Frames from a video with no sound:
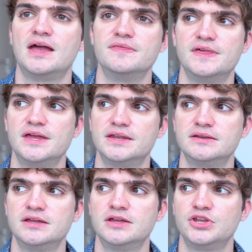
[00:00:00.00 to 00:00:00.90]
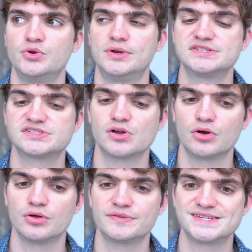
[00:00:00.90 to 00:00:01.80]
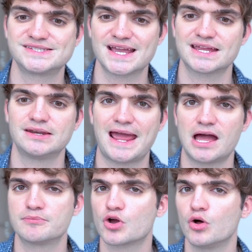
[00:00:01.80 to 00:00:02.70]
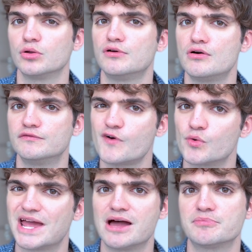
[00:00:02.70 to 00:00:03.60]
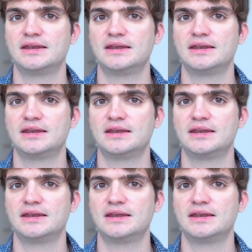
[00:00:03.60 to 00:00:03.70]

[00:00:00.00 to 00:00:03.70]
and then you would install the second app called Phone app.